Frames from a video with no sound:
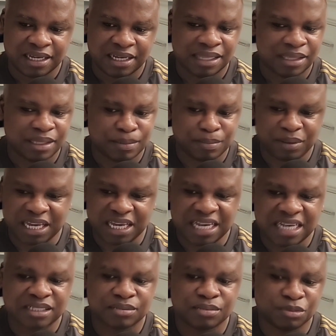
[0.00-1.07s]
The
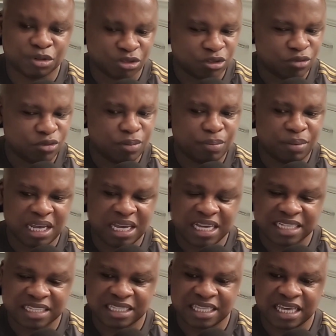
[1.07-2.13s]
players, most of the
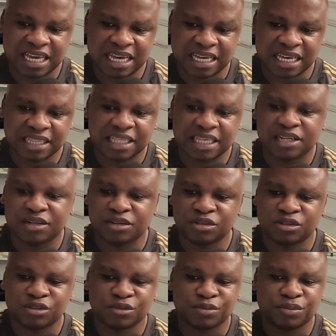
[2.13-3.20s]
players there, they're
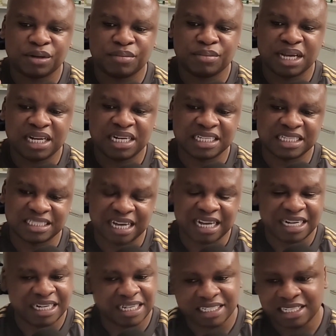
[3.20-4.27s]
not of Premier League
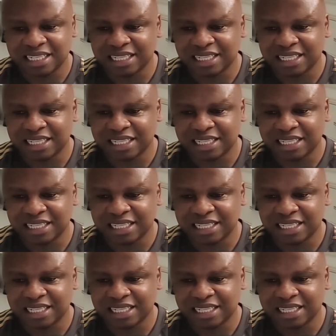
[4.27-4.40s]
standard.